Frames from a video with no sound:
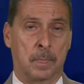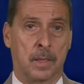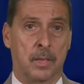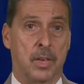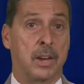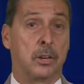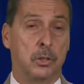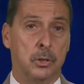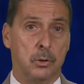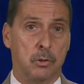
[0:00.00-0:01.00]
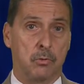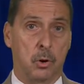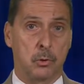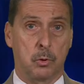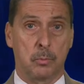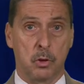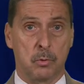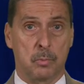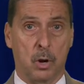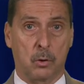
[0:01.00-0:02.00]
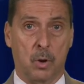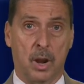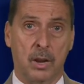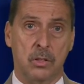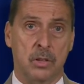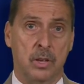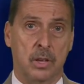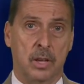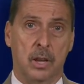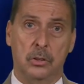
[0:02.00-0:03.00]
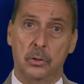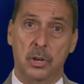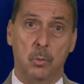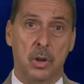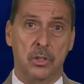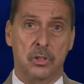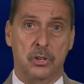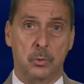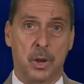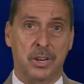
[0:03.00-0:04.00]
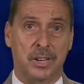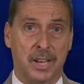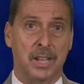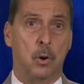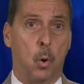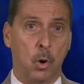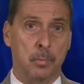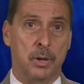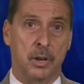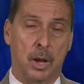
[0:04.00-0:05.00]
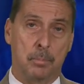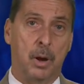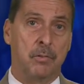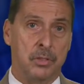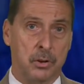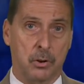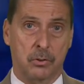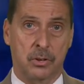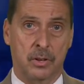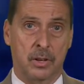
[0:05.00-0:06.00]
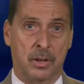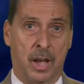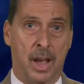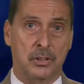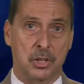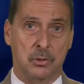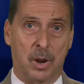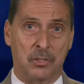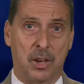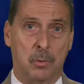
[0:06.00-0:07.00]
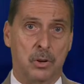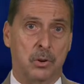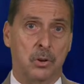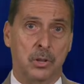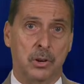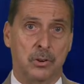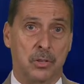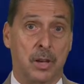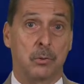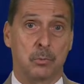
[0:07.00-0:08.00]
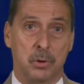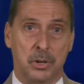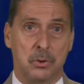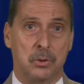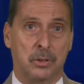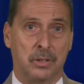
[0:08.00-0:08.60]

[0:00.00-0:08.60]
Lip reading: That includes virtual amusement park rides, including one situated in orbit above the Earth. I actually tried that one earlier and thought it was pretty cool.